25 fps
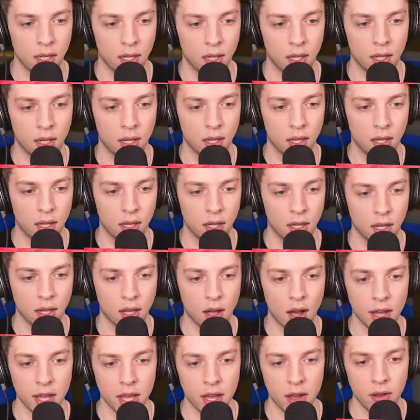Forwards.
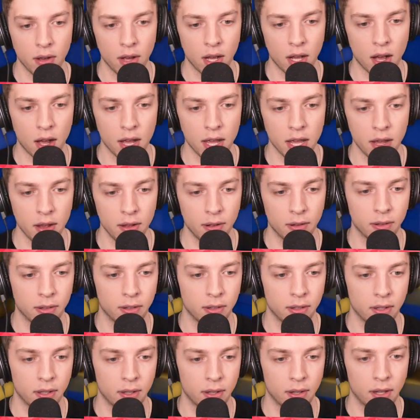Got you. I got oh. you.
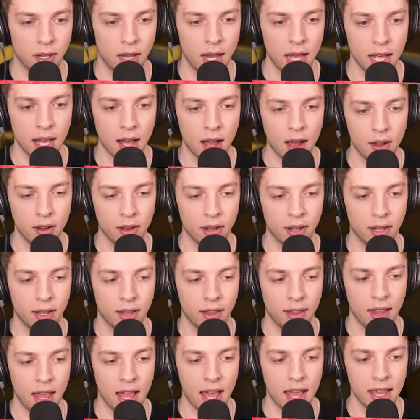There yes! You
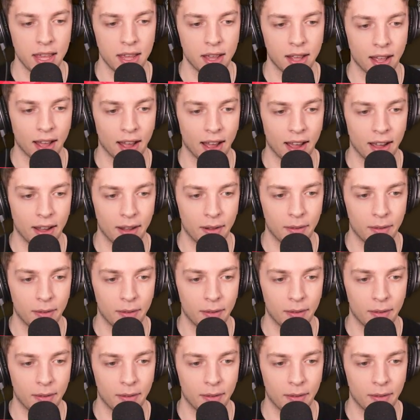yes! There you go.